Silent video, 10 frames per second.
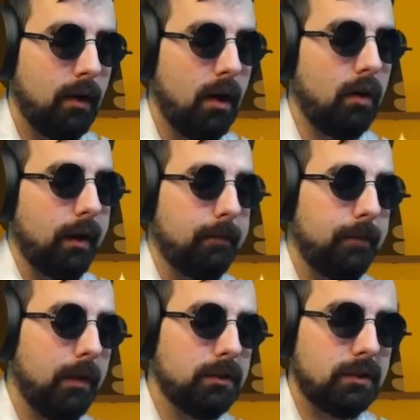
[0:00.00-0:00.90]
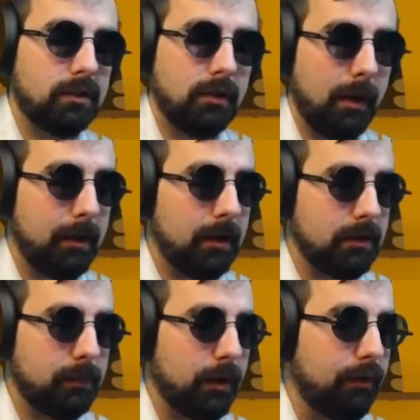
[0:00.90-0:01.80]
Okay, that was... I mean,
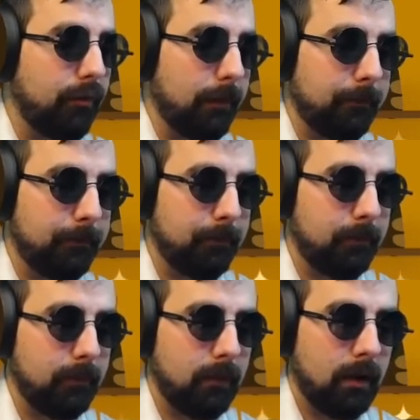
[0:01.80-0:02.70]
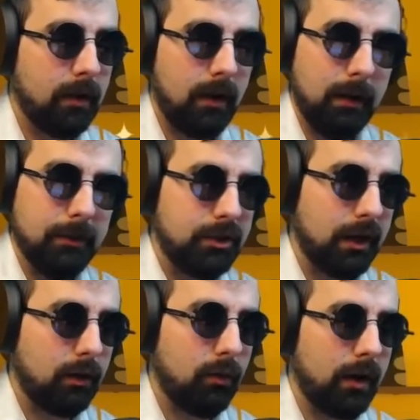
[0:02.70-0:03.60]
that's pretty fun. Let me
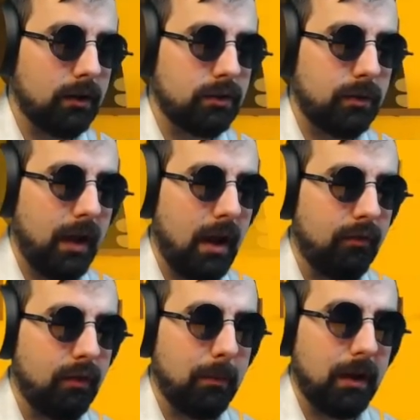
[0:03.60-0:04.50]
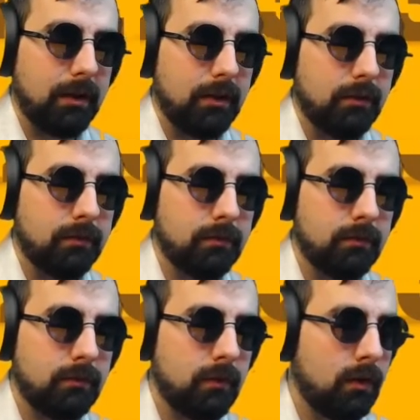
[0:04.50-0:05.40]
check what else we have in the menu.
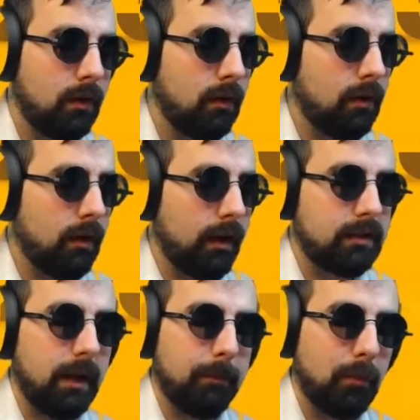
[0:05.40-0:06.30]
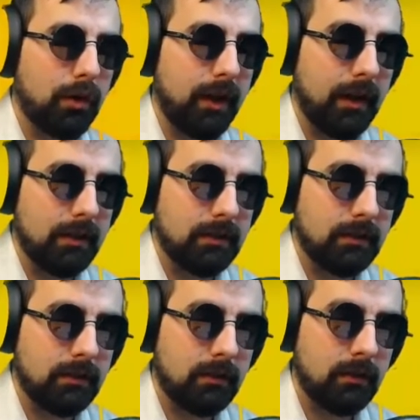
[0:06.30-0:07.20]
Except more
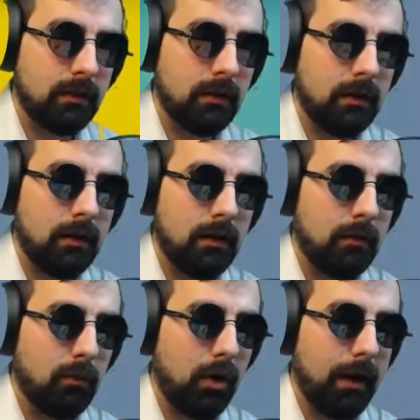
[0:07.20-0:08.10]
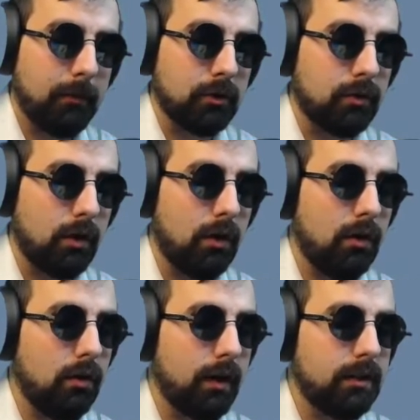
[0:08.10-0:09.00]
days. More animals.
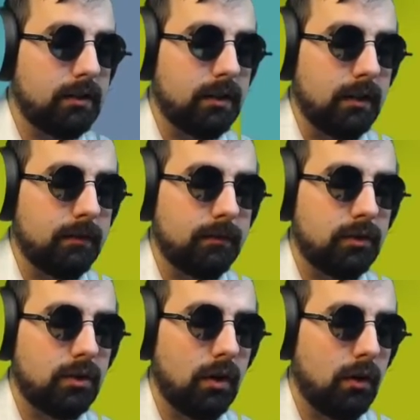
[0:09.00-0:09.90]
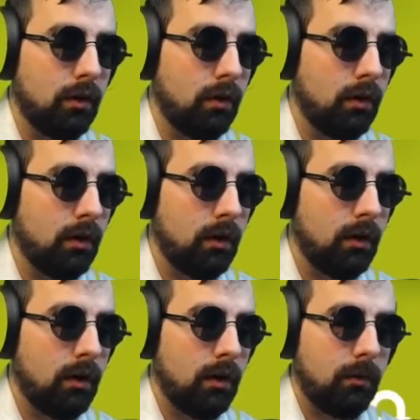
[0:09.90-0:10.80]
Oh, I see. So,
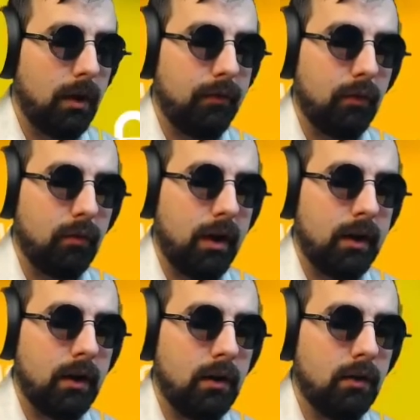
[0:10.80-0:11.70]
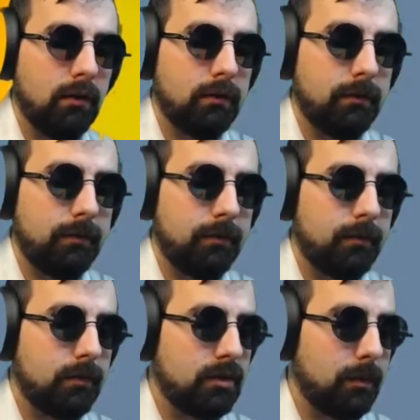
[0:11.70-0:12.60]
we have a rhino.
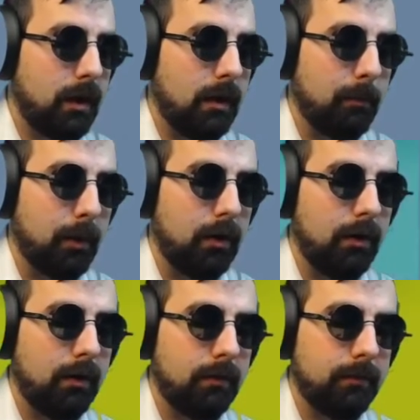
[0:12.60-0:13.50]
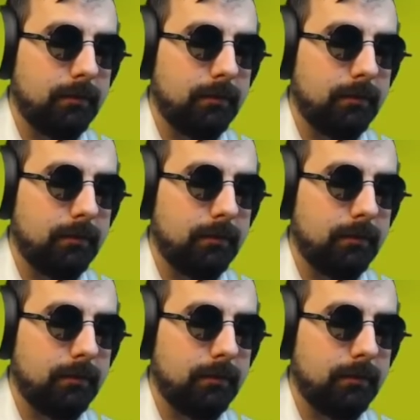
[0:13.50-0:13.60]
Some kind of bird.